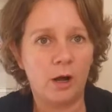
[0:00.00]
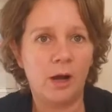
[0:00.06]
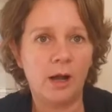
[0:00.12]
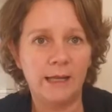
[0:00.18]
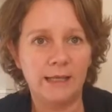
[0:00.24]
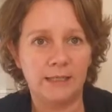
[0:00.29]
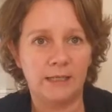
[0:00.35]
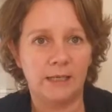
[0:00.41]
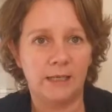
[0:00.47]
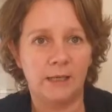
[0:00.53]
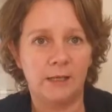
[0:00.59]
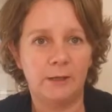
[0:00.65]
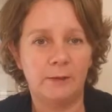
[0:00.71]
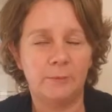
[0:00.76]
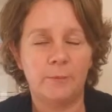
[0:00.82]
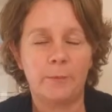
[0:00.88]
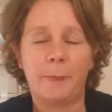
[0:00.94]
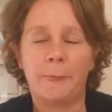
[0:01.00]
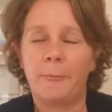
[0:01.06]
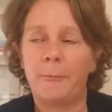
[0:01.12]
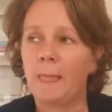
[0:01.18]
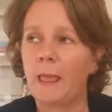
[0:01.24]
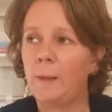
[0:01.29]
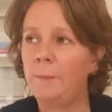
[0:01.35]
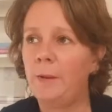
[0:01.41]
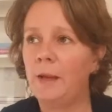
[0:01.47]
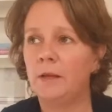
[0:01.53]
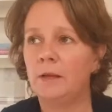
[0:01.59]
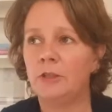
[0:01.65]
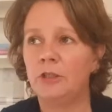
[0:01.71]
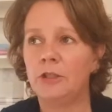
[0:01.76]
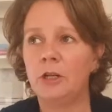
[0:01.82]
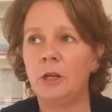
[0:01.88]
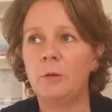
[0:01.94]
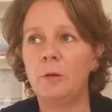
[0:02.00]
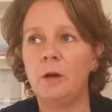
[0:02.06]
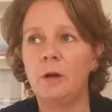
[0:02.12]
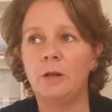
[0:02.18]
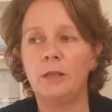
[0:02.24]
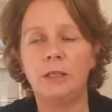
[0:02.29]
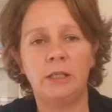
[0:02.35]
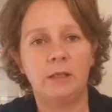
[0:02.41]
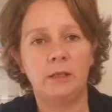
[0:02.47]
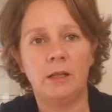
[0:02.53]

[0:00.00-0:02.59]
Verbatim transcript: I do. But do you know what?